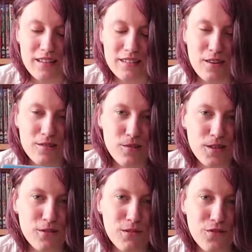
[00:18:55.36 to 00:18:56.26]
so don't
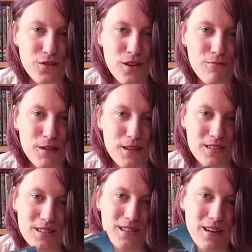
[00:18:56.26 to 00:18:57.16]
kill me for it
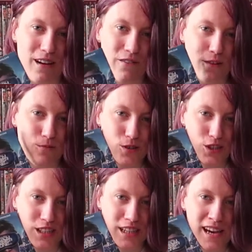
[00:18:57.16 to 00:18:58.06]
because I have not
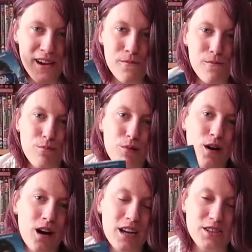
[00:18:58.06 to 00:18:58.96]
watched it yet
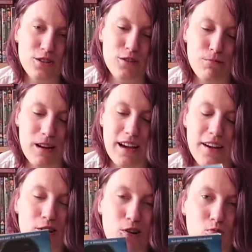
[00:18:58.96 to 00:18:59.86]
but I do
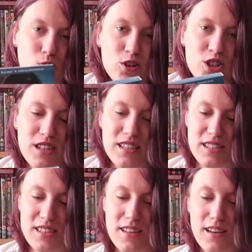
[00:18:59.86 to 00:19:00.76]
plan on watching
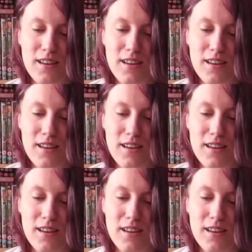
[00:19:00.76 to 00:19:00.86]
this